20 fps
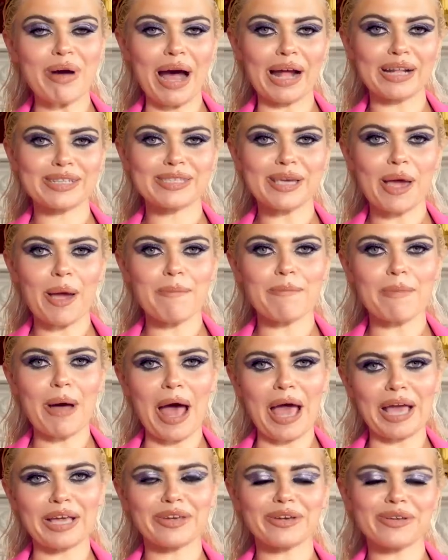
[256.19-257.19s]
but
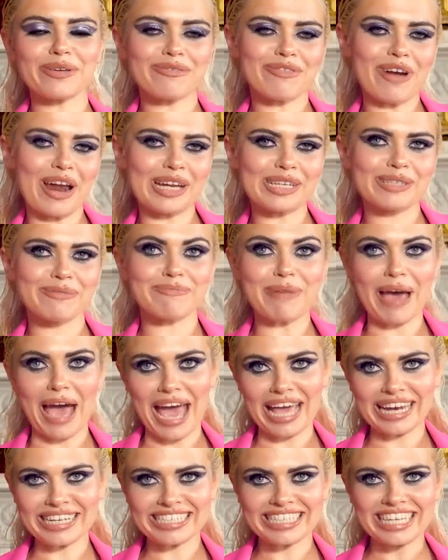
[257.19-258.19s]
my good friend
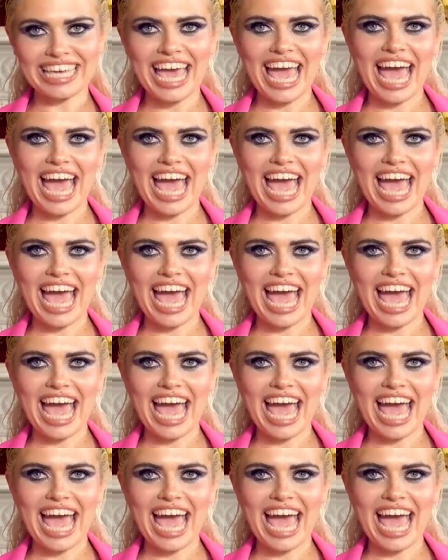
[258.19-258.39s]
Ben